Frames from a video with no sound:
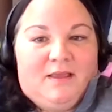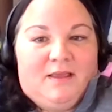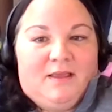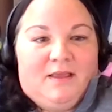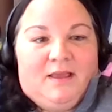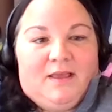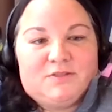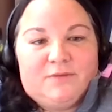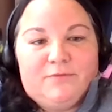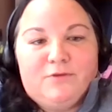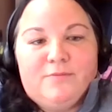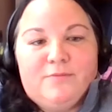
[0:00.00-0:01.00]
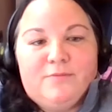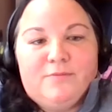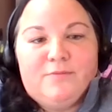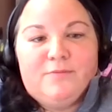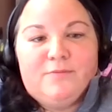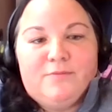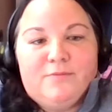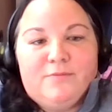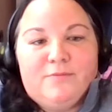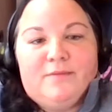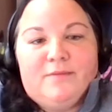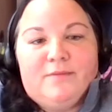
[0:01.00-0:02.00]
As WMA
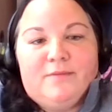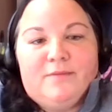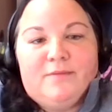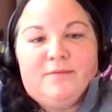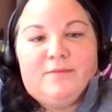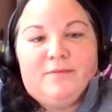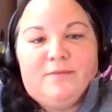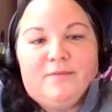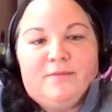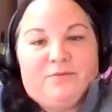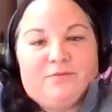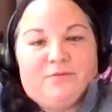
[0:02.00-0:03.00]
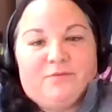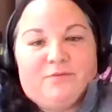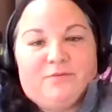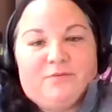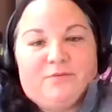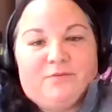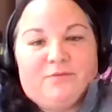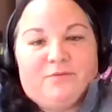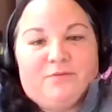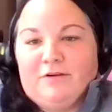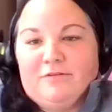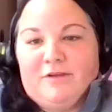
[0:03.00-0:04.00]
management decisions are made with quality habitat and
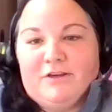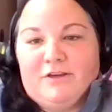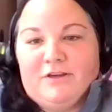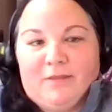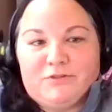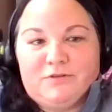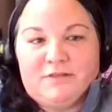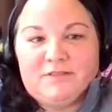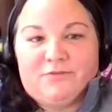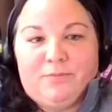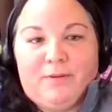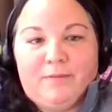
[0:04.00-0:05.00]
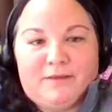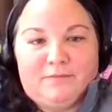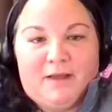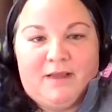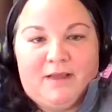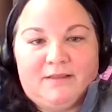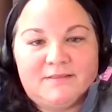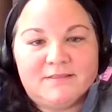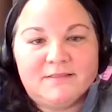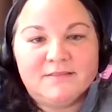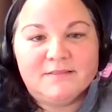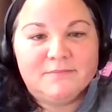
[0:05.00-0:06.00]
recreational opportunities for the public in mind, this
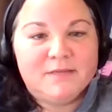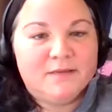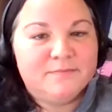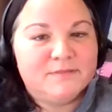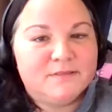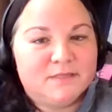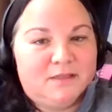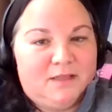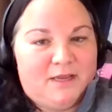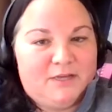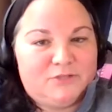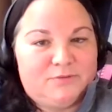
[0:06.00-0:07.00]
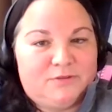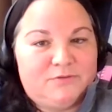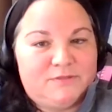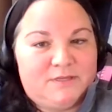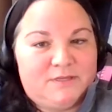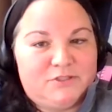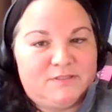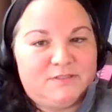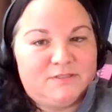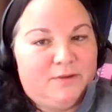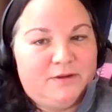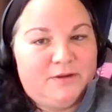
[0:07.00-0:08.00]
can sometimes seem to clash with those
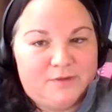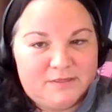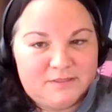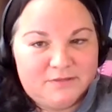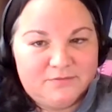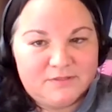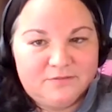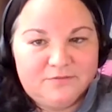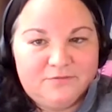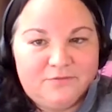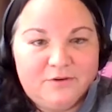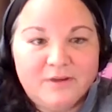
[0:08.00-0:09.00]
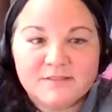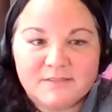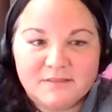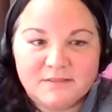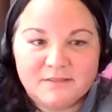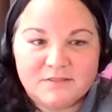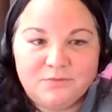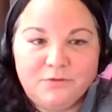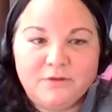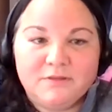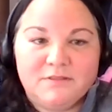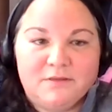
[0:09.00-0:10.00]
agency-wide directives. For instance,
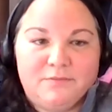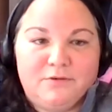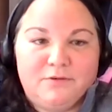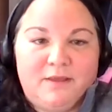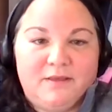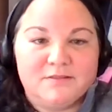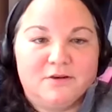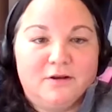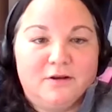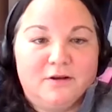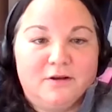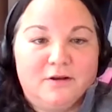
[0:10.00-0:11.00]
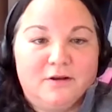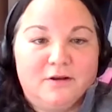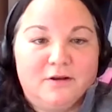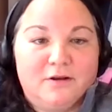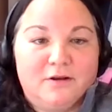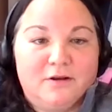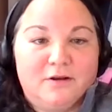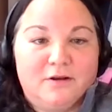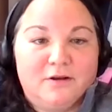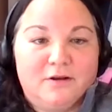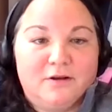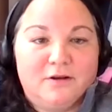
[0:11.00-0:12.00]
wooded WMAs are not managed with
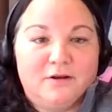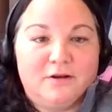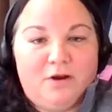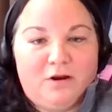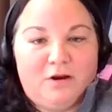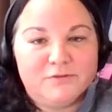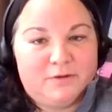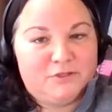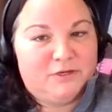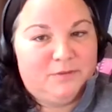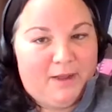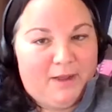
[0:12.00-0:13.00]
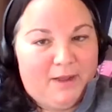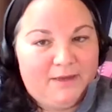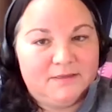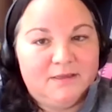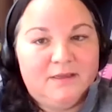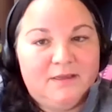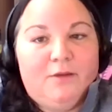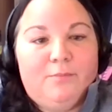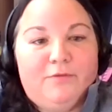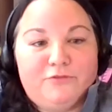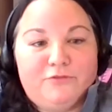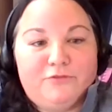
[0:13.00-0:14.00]
timber harvest production in mind, but
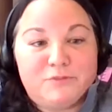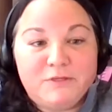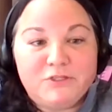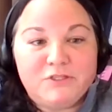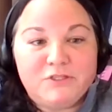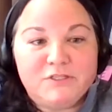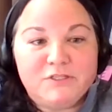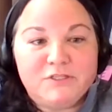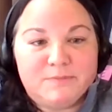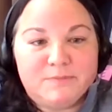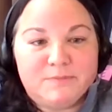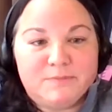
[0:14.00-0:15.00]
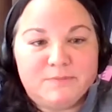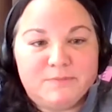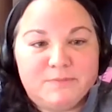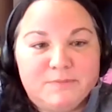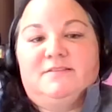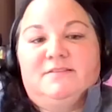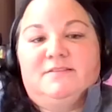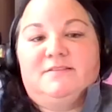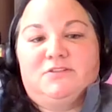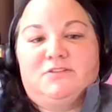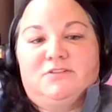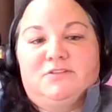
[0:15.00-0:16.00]
for species-specific needs such as
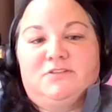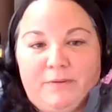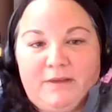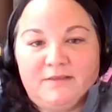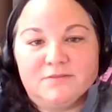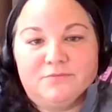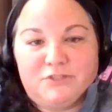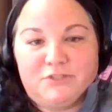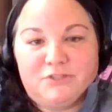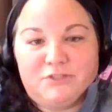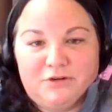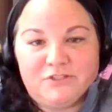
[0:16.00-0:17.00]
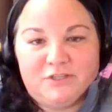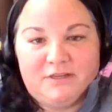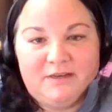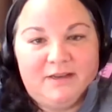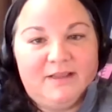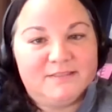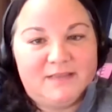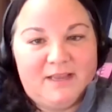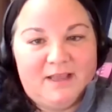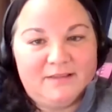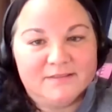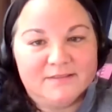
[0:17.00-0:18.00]
forest openings, regeneration, and
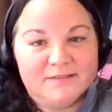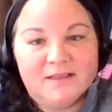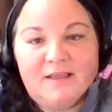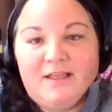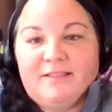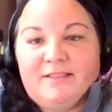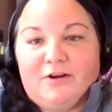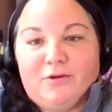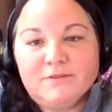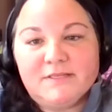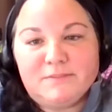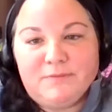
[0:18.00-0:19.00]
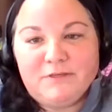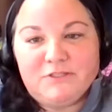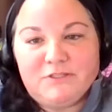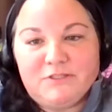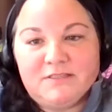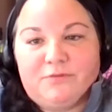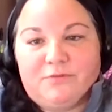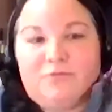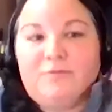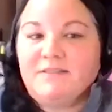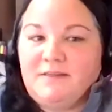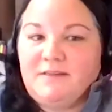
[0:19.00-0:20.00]
stands that are multi-species with
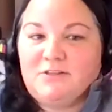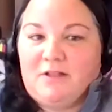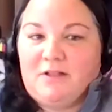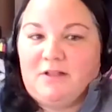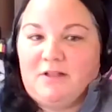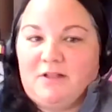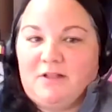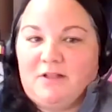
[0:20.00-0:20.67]
mixed age classes.